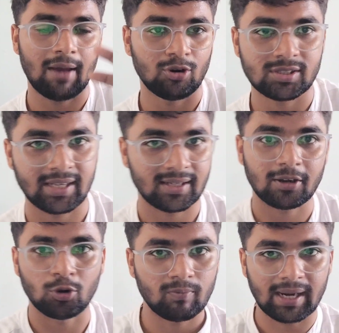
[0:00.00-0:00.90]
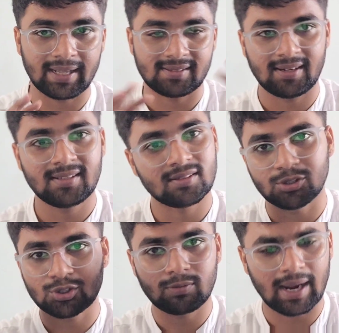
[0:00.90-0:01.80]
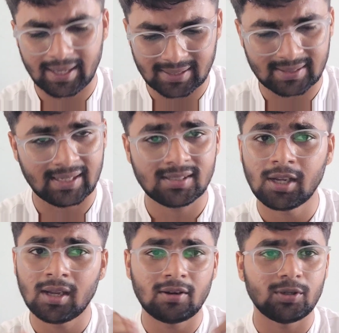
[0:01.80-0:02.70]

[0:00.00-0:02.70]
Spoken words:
I'm not saying that don't buy test series. You should buy test series.